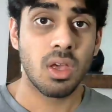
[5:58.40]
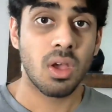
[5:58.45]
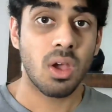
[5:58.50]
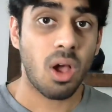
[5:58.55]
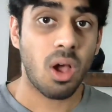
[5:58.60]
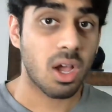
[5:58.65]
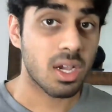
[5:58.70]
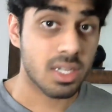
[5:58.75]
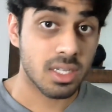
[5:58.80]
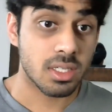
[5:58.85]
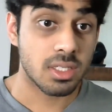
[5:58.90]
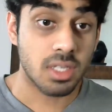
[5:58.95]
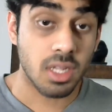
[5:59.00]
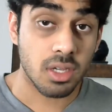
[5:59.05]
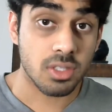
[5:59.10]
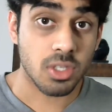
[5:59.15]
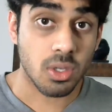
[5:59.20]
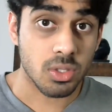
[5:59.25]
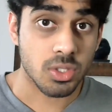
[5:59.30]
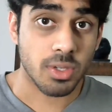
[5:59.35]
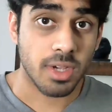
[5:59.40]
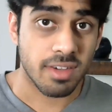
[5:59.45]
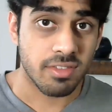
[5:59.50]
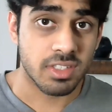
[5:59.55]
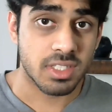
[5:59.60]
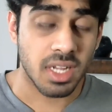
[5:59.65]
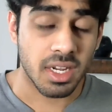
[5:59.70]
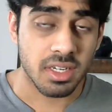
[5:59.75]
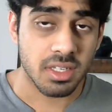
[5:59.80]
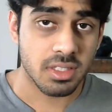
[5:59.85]
Aka does also have a
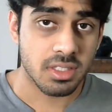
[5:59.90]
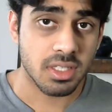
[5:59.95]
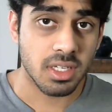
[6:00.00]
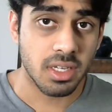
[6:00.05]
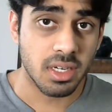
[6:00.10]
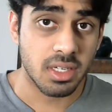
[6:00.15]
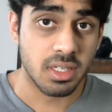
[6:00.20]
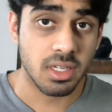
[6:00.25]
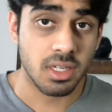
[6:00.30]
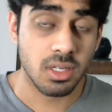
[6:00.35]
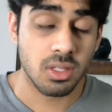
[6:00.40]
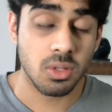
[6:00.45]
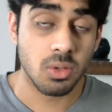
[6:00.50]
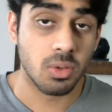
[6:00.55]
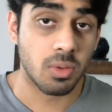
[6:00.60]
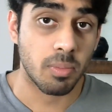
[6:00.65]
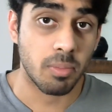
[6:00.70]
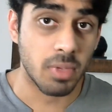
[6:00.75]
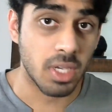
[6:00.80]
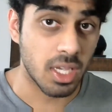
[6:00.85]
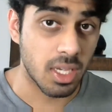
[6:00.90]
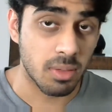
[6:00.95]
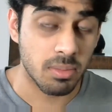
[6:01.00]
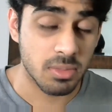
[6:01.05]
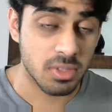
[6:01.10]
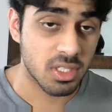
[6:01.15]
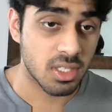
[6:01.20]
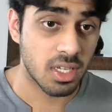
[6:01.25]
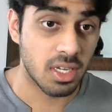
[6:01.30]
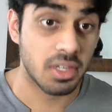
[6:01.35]
tendency to include
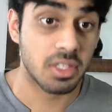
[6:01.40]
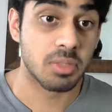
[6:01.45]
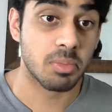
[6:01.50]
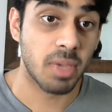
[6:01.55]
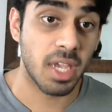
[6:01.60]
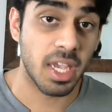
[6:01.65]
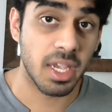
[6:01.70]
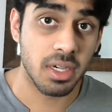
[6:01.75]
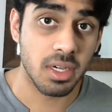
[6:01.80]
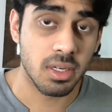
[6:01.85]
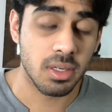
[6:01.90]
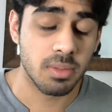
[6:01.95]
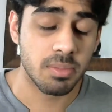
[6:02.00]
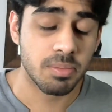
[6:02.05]
memes in his manga,